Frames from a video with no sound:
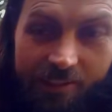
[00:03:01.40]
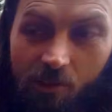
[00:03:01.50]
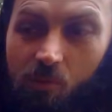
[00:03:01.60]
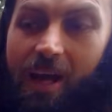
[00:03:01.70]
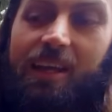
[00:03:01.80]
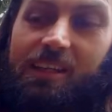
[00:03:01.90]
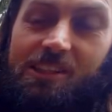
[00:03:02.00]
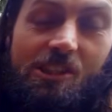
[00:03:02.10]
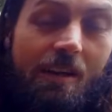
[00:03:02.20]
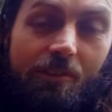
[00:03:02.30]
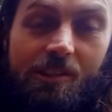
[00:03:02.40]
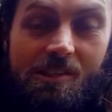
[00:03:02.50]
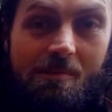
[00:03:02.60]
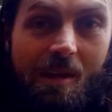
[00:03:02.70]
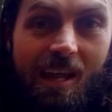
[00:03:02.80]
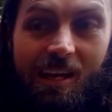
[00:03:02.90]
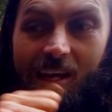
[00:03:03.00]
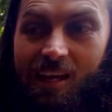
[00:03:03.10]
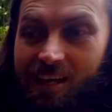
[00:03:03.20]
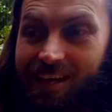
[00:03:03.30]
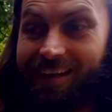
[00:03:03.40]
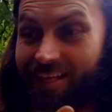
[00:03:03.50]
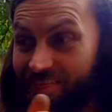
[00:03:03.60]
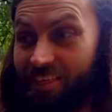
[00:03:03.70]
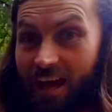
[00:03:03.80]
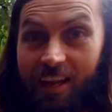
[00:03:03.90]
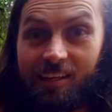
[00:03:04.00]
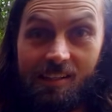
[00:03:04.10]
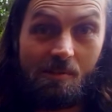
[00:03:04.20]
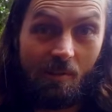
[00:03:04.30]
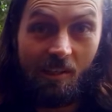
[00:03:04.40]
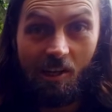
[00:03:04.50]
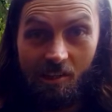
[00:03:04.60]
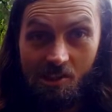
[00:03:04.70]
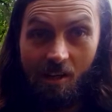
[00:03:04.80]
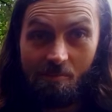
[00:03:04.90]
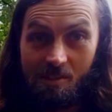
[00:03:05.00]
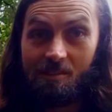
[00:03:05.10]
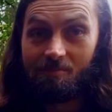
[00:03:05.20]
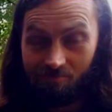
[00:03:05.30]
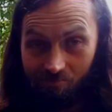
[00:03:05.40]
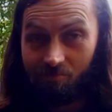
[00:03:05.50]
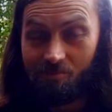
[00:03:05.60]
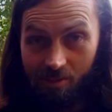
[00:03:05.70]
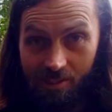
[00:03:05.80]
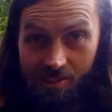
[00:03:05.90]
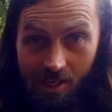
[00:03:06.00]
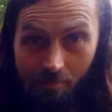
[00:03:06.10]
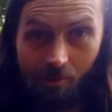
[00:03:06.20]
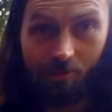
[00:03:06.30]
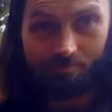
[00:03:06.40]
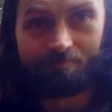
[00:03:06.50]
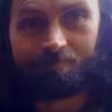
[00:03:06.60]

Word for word: like you're whacking your shovel on cement that is when you know your jumps really set up good.